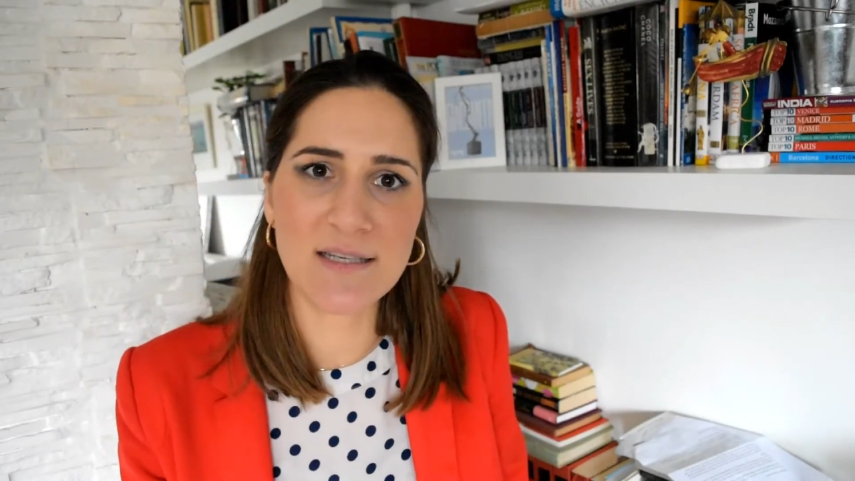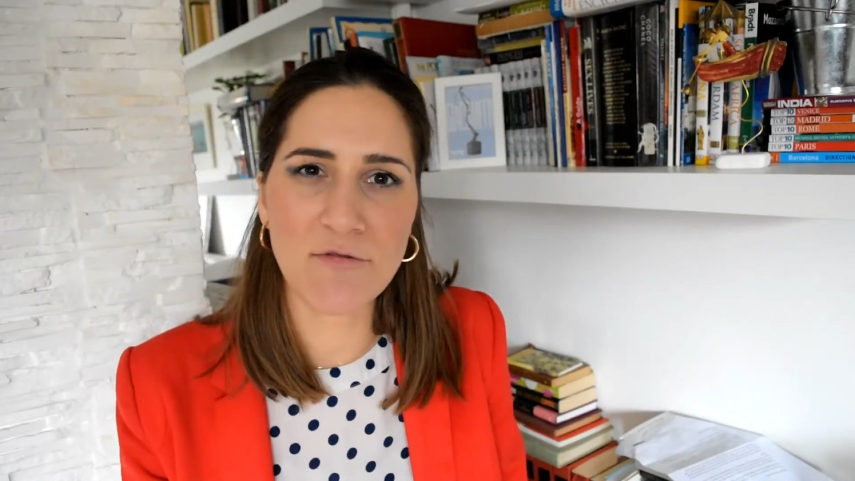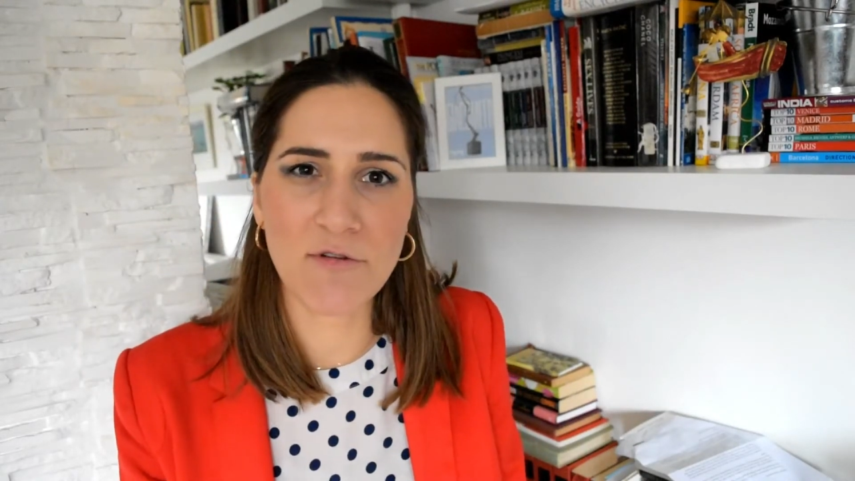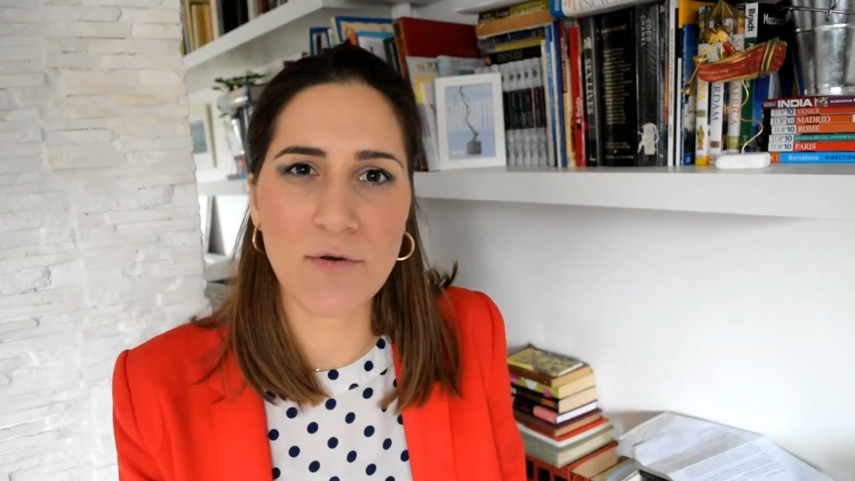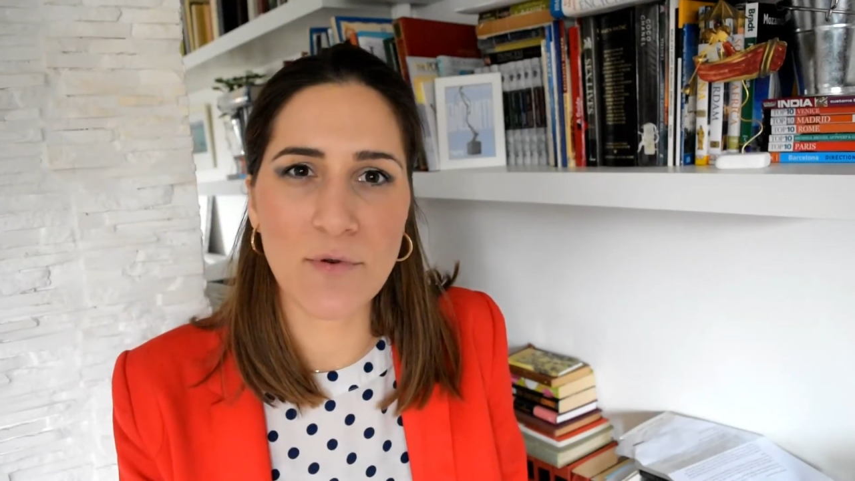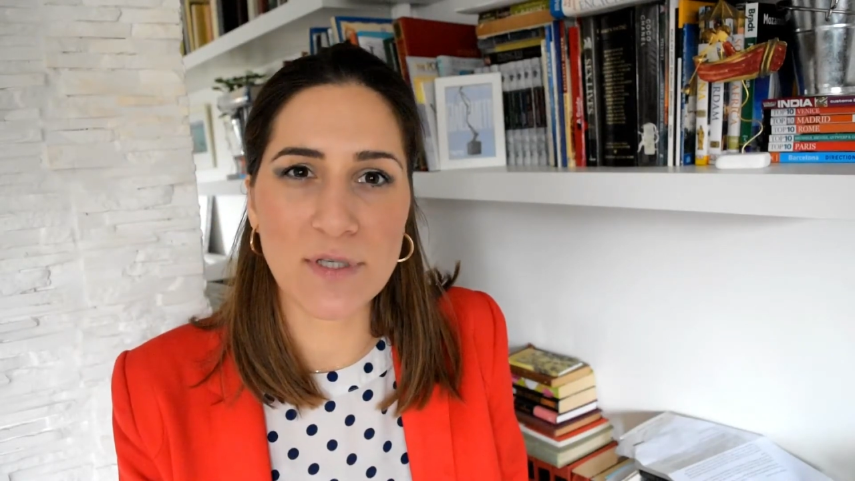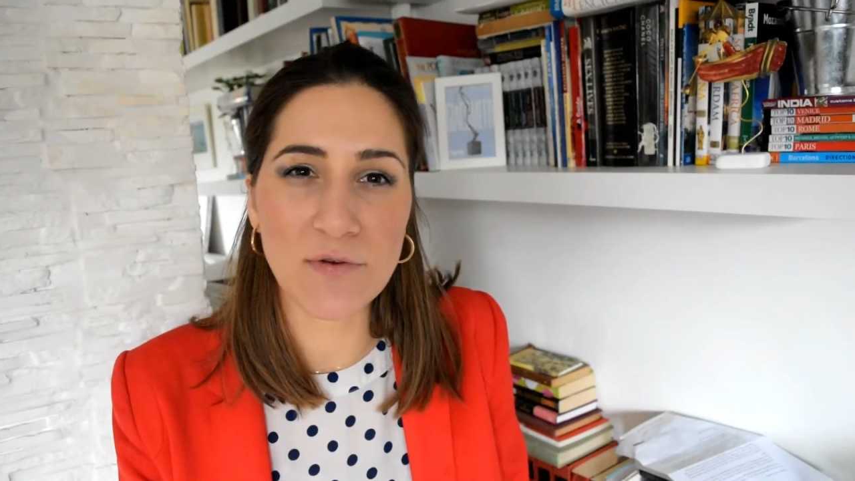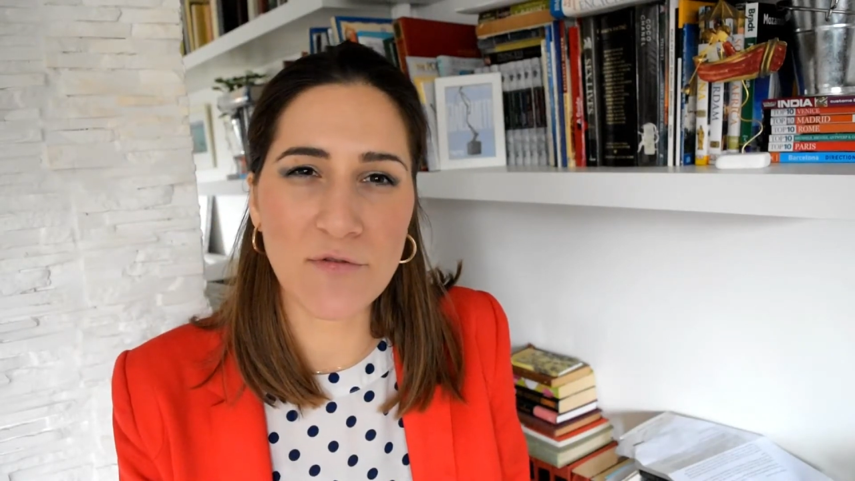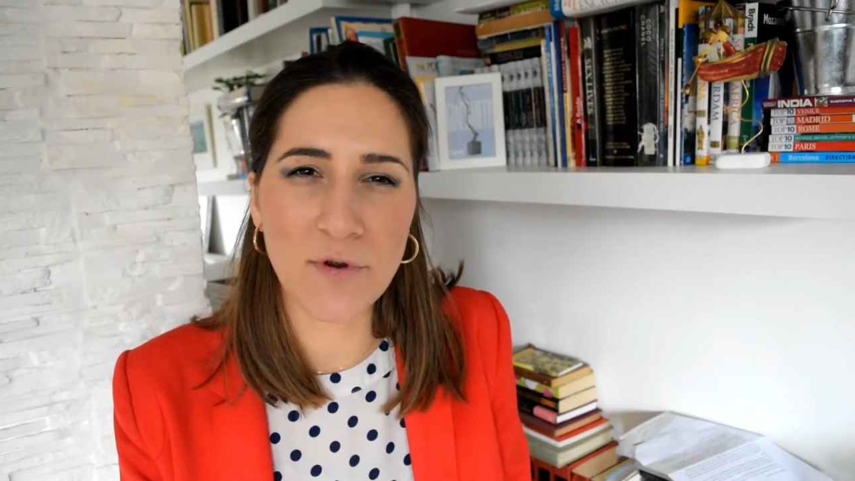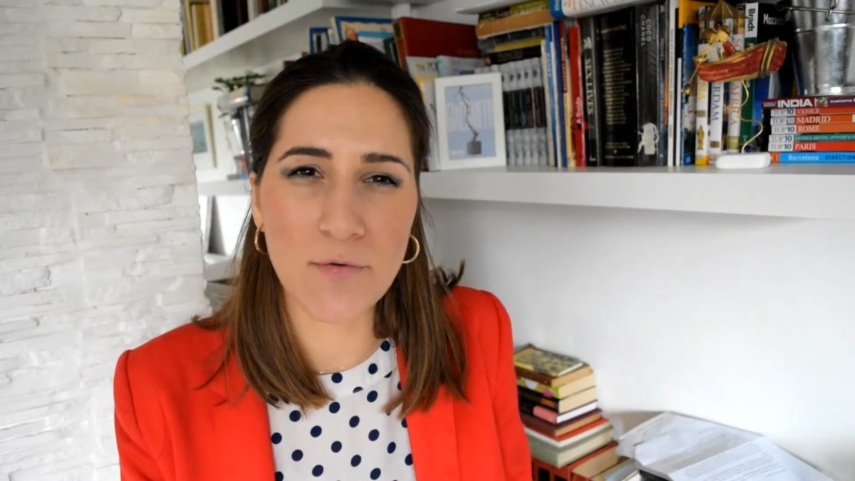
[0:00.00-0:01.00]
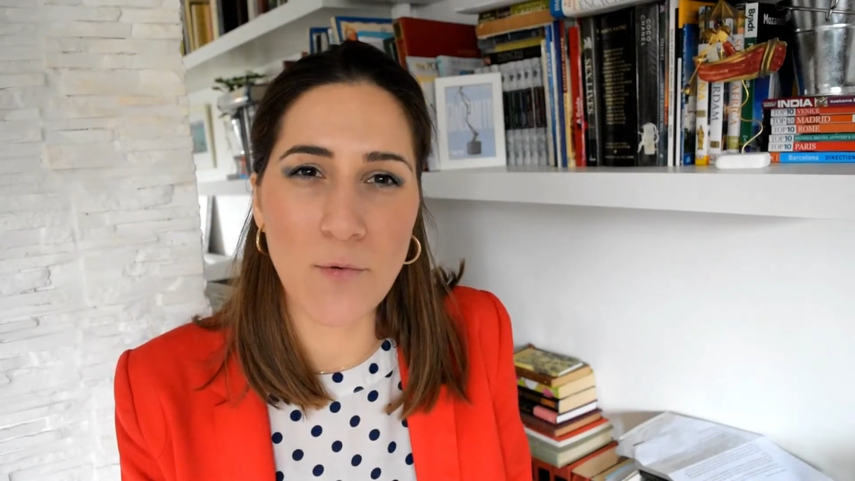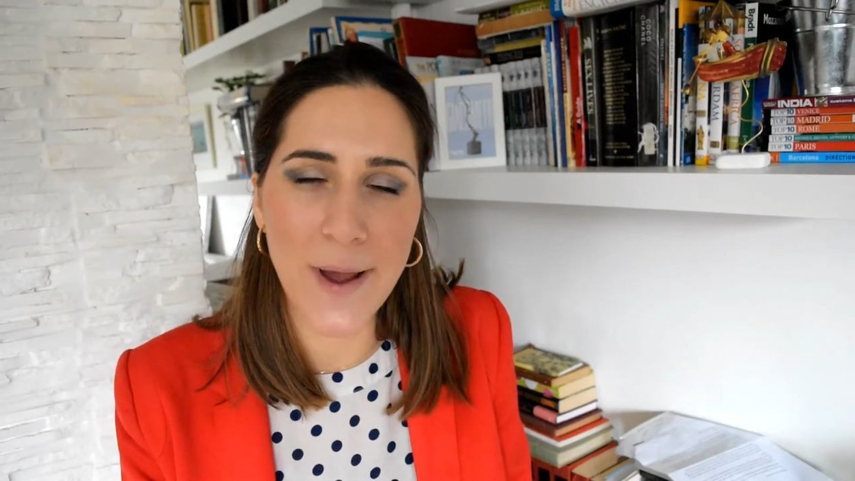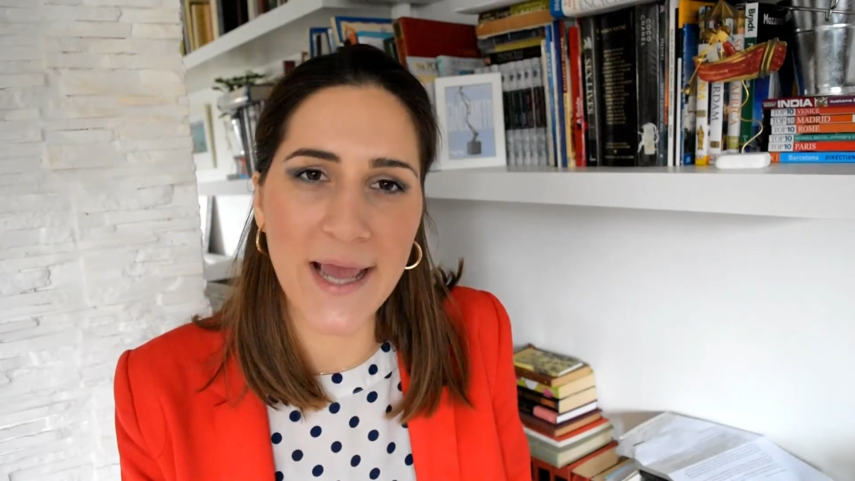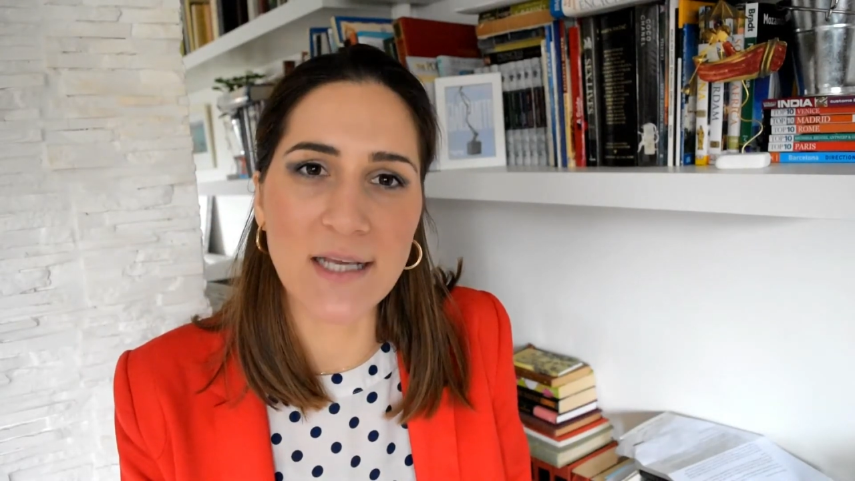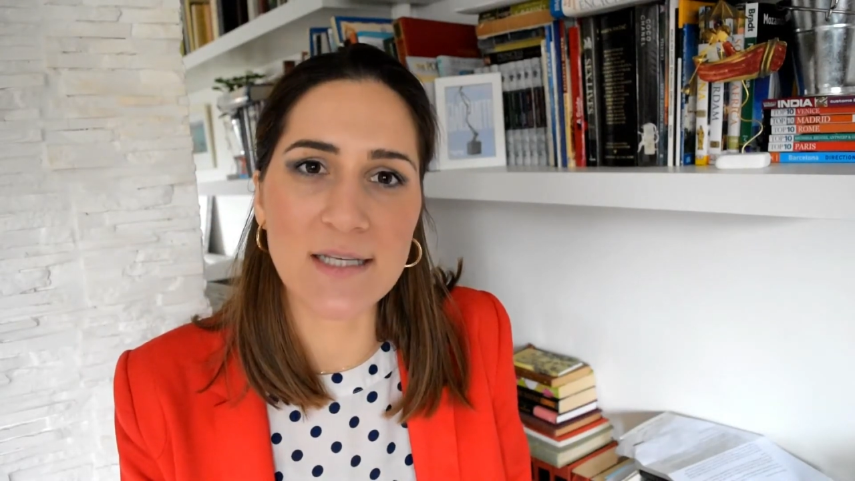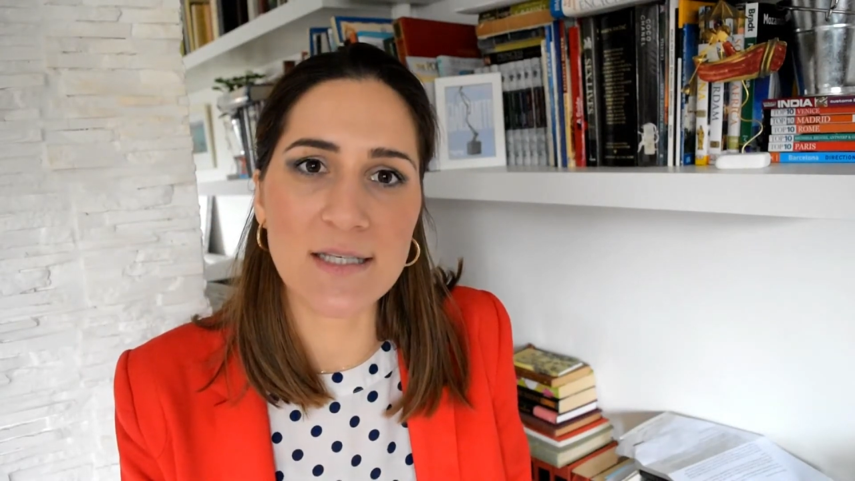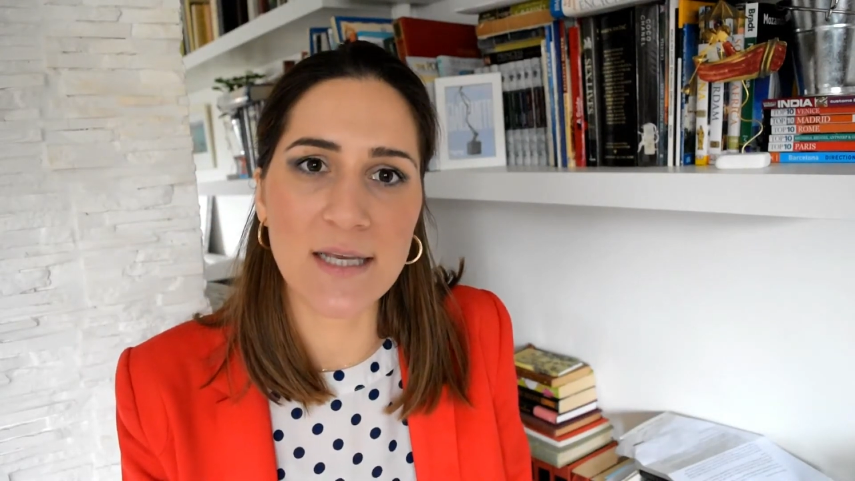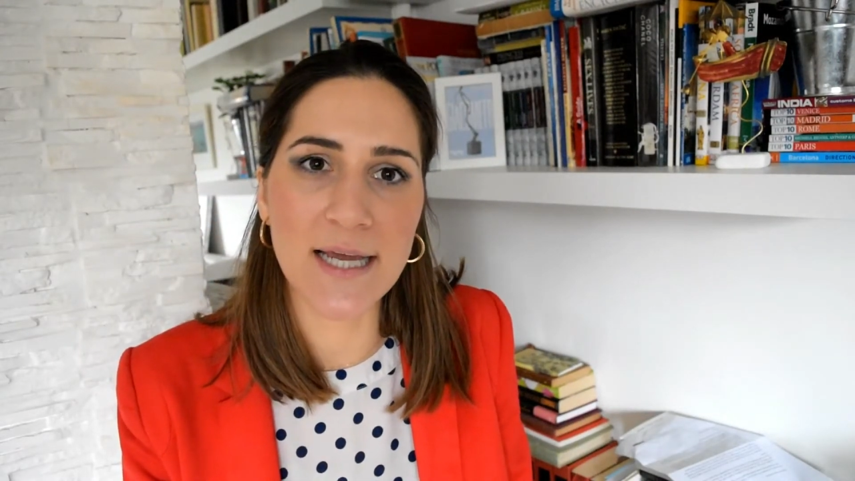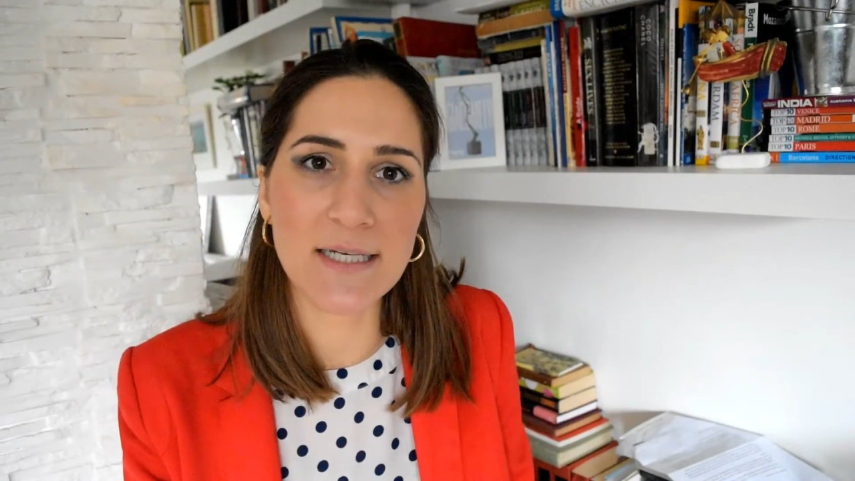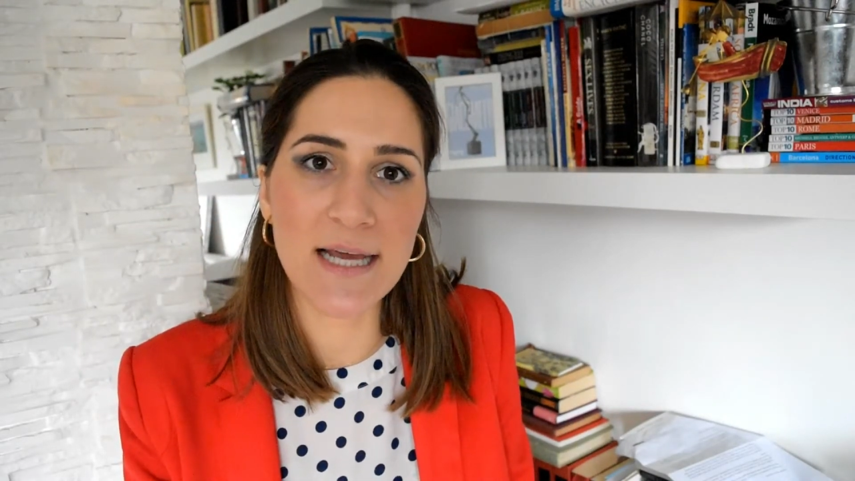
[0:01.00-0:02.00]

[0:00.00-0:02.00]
different ways and